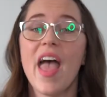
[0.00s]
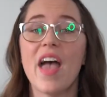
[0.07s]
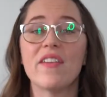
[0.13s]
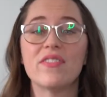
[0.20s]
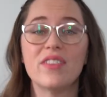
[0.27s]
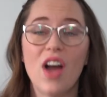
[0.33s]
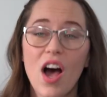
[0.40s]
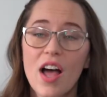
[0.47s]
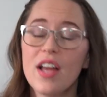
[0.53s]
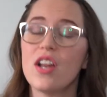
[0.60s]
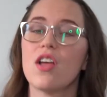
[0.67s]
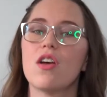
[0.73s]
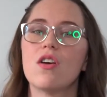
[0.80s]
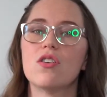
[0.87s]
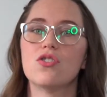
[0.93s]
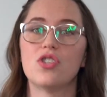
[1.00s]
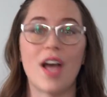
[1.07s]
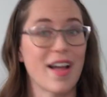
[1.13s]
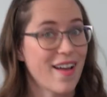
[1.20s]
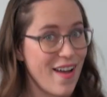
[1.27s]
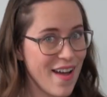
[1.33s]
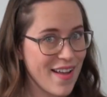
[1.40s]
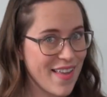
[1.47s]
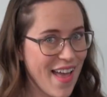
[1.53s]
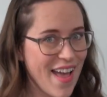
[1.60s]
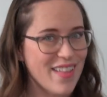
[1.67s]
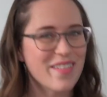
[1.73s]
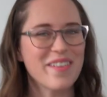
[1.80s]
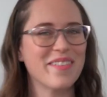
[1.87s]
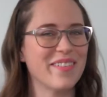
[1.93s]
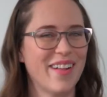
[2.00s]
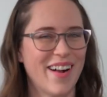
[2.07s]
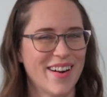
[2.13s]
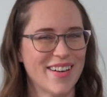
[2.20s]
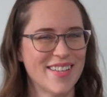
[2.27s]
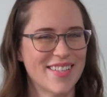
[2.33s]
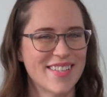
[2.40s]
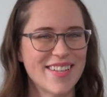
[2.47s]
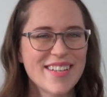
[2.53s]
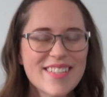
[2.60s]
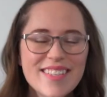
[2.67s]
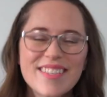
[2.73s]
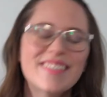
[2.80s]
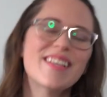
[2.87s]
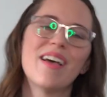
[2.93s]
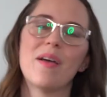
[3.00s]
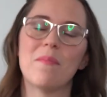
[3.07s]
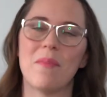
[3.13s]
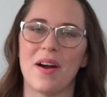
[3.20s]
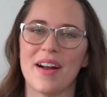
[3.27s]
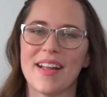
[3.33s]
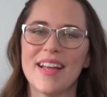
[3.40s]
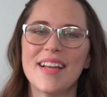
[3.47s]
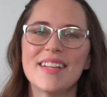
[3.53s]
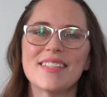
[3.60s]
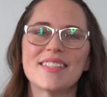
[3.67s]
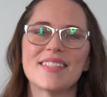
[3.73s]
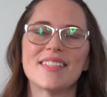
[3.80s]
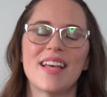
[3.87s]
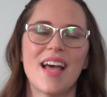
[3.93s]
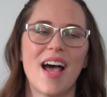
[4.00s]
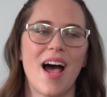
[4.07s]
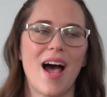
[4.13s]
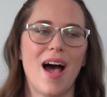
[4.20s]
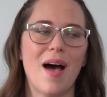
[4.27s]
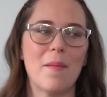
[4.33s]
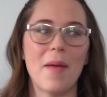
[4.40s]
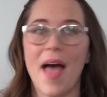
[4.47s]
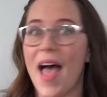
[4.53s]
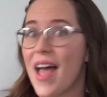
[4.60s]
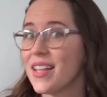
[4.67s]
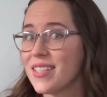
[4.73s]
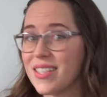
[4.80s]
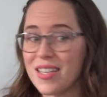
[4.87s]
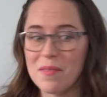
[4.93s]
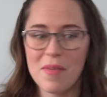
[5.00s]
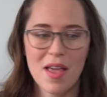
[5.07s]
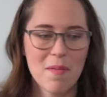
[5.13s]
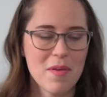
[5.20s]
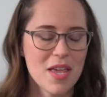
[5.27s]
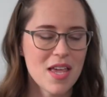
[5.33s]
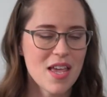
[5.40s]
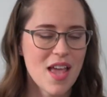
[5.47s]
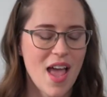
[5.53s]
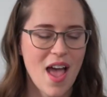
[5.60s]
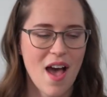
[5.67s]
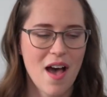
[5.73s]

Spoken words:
If not, check again local artisans and markets, Etsy maybe,